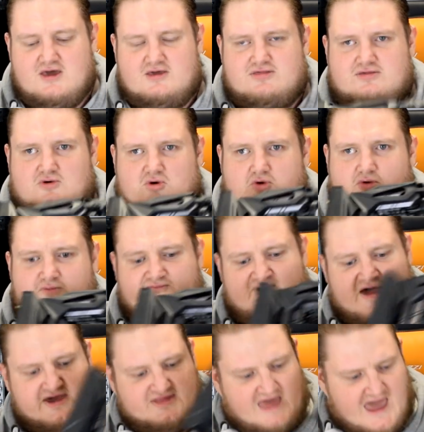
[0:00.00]
So
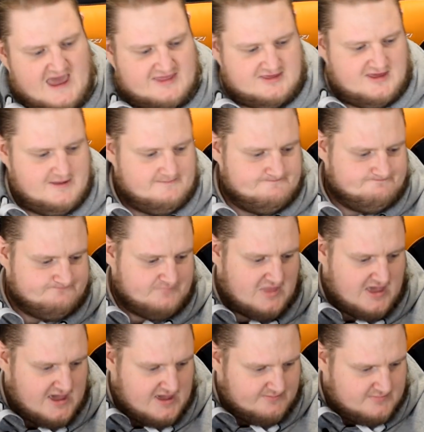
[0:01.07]
via the header
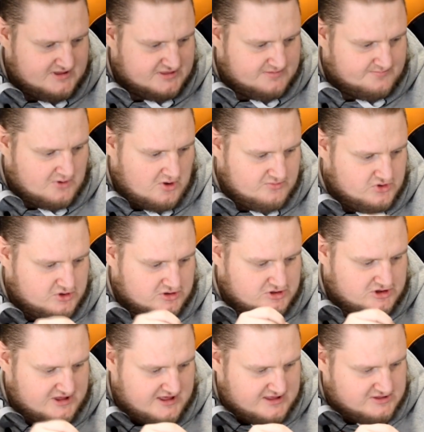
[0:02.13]
at the bottom you can
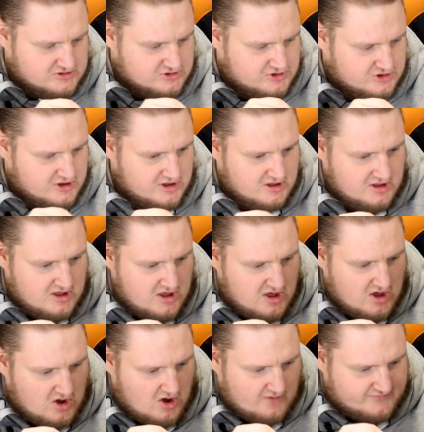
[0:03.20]
change,
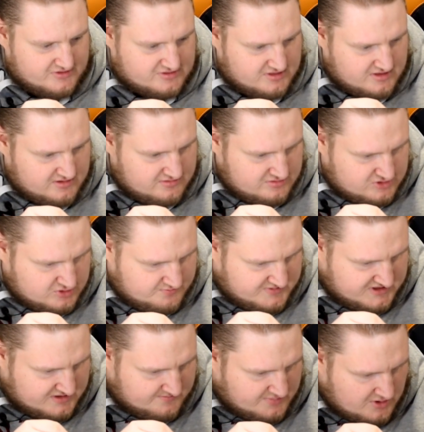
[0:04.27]
obviously it should be
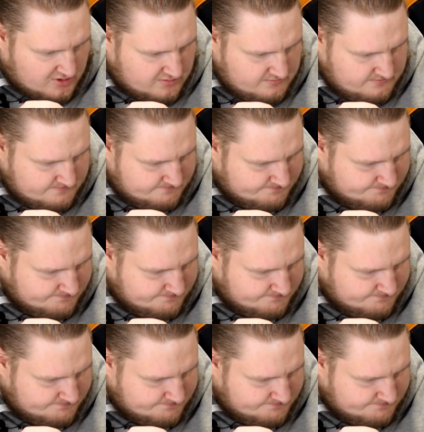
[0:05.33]
at the bottom.